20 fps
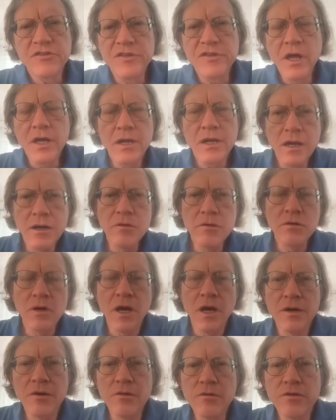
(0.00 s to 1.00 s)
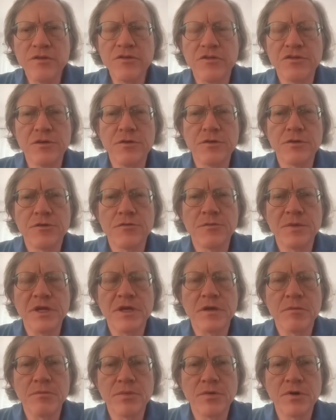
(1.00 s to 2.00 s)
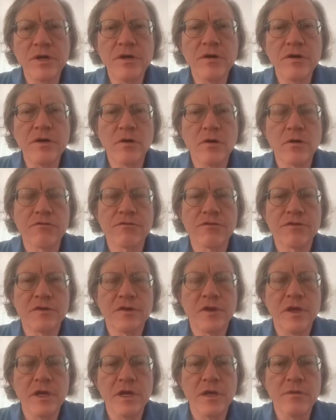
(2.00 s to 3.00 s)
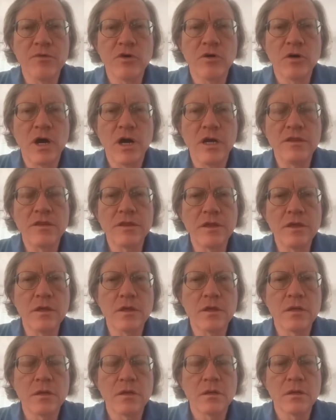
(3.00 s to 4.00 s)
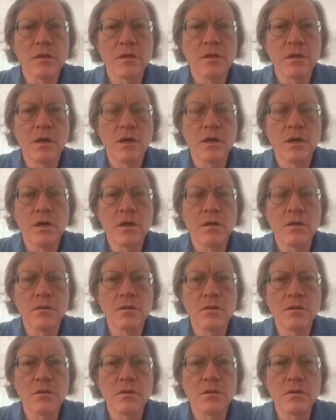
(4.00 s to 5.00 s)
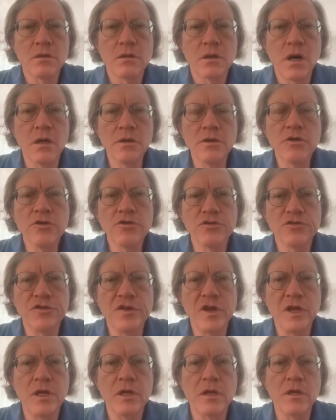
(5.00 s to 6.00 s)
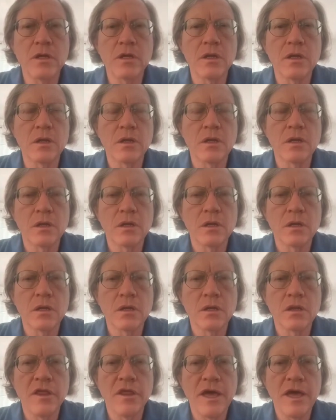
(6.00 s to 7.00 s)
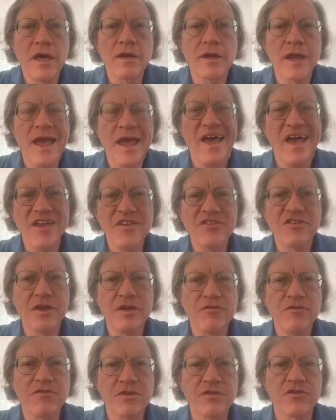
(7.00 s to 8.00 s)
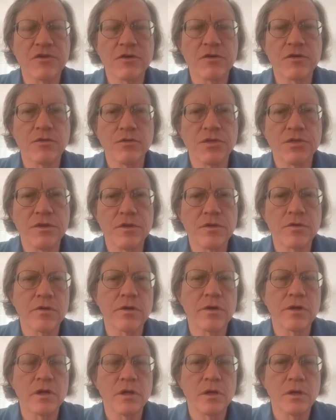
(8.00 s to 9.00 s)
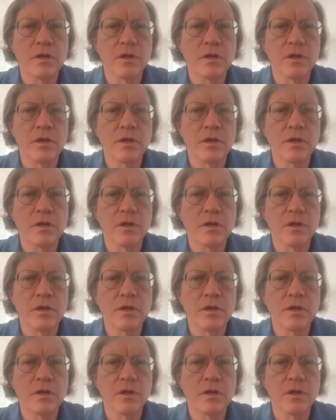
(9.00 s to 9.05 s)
not, I don't consider it to be completely off the table. I think understanding that as a physical theory,